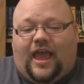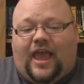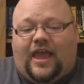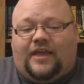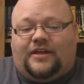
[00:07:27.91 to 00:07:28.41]

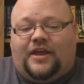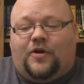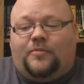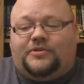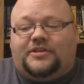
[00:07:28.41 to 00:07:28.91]
And it
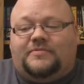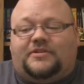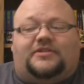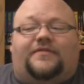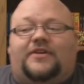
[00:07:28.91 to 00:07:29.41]
almost
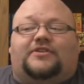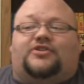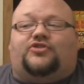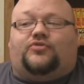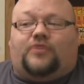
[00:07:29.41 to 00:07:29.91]
seems as if he's
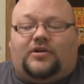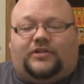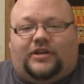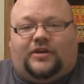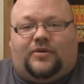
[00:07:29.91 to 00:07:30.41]

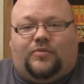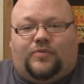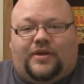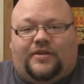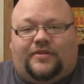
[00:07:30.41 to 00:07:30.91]
struggling
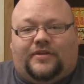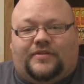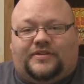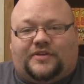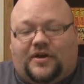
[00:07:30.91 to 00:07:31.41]

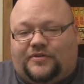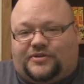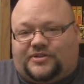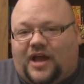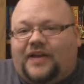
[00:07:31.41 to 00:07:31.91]
with this other
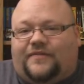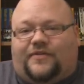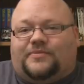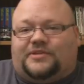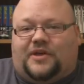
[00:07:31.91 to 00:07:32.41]
side of
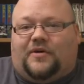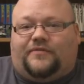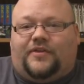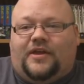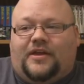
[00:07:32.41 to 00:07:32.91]

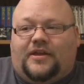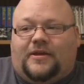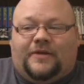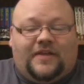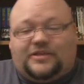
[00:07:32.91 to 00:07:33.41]
himself.
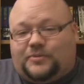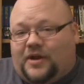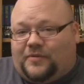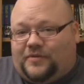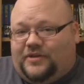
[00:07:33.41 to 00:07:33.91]
And that's when
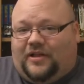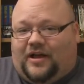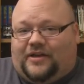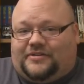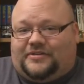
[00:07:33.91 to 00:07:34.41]
I
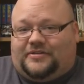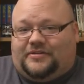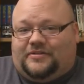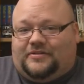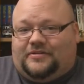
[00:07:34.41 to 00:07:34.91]
realized
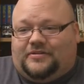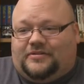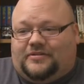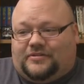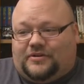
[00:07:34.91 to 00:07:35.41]

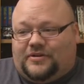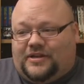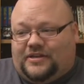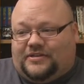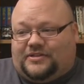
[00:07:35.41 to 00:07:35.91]
there
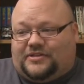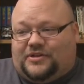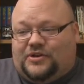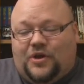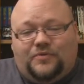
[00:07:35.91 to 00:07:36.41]
is
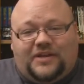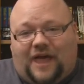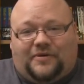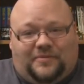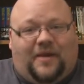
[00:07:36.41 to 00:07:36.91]
no
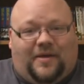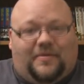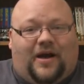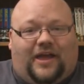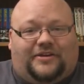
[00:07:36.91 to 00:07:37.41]
doubt in my
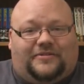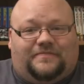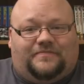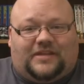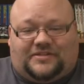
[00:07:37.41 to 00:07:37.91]
mind
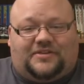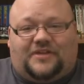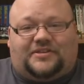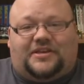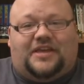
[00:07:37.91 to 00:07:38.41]
that
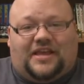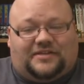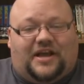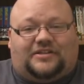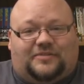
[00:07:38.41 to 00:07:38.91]
Sasaki
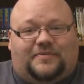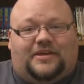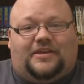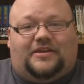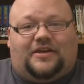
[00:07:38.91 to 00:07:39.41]
has got to
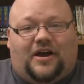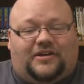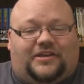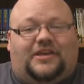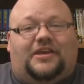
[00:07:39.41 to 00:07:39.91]
be
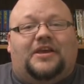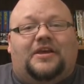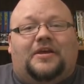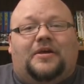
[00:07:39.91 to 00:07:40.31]
Kaneki.